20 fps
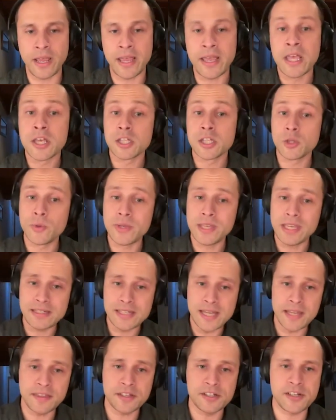Okay? So we can
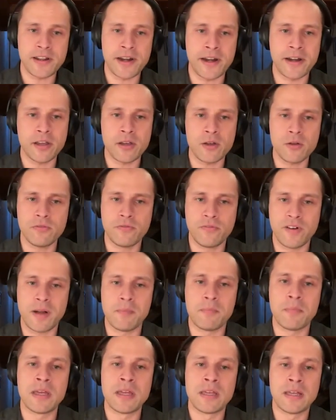take the genetic code
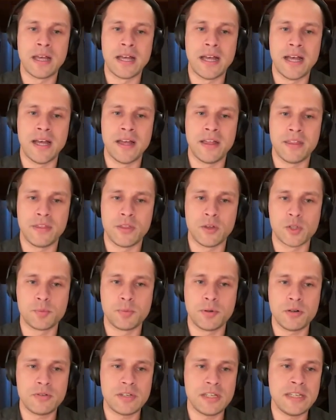from those
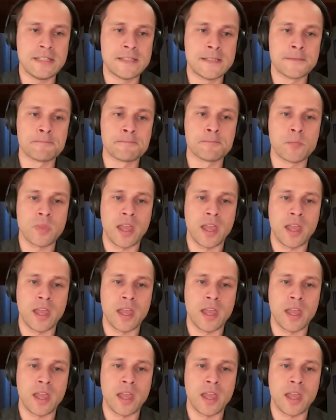proteins.